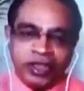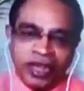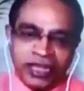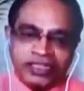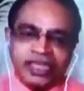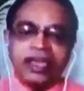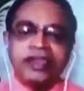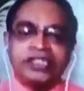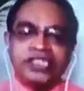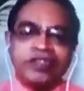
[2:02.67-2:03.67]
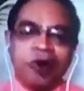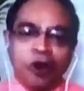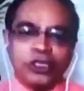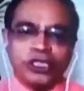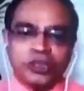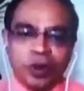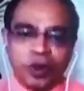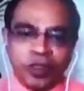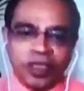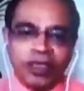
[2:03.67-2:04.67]
crest sea falls
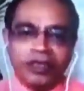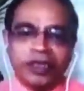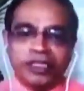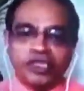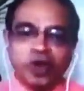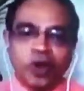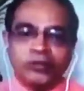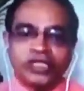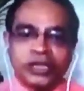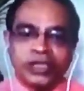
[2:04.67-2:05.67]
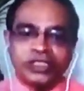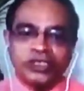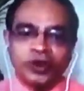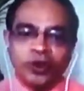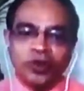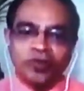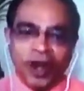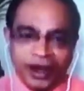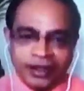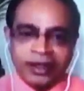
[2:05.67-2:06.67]
storms that is going to
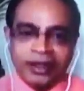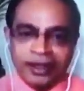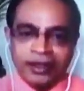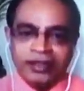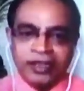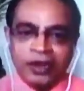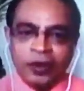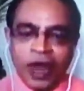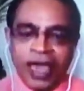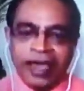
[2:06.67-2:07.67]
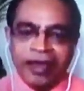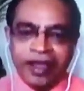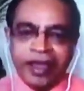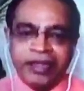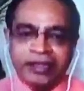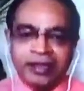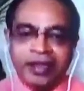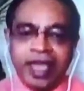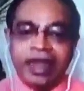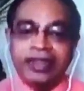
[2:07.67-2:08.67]
flood the low-lying areas
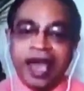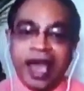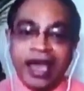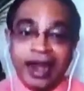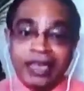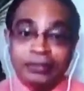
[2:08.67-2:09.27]
and the high.